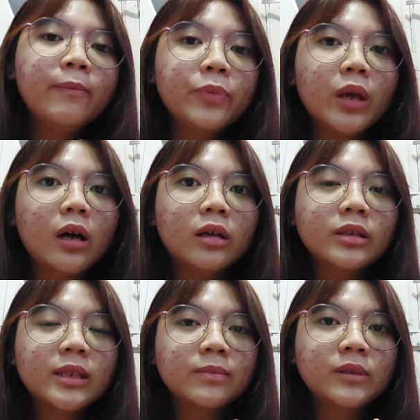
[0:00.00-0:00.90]

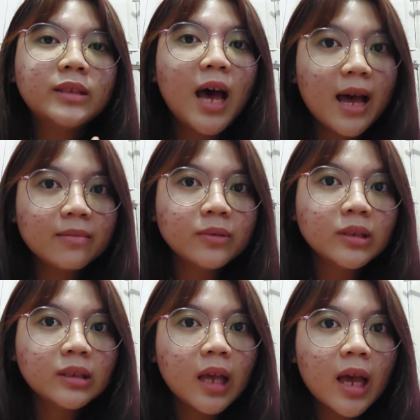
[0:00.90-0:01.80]

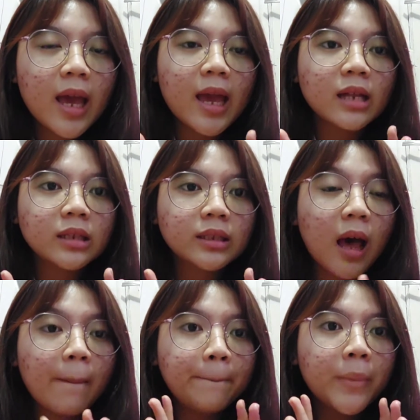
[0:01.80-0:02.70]
sometimes in
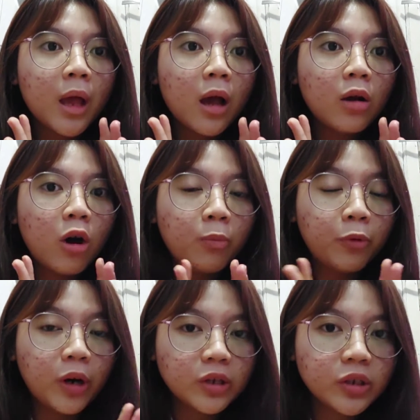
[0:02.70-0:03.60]
some
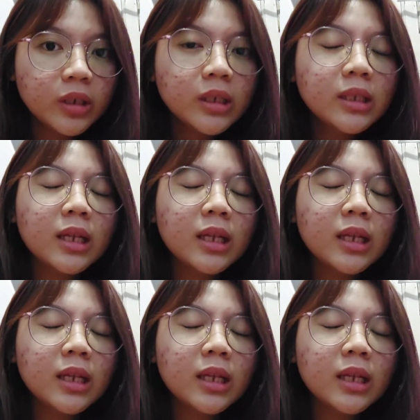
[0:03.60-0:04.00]
corporations,